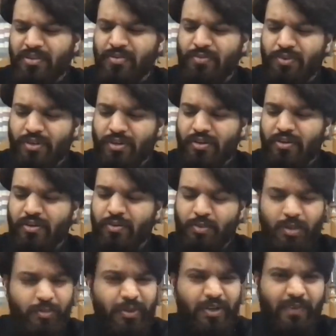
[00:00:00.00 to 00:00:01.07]
We'll
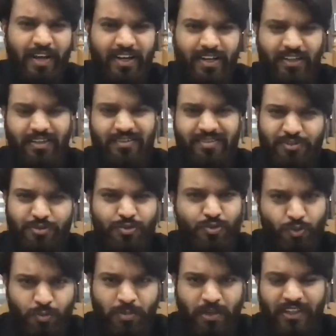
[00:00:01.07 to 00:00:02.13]
be dividing this into
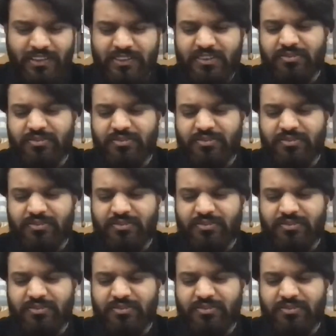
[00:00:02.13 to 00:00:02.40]
two parts.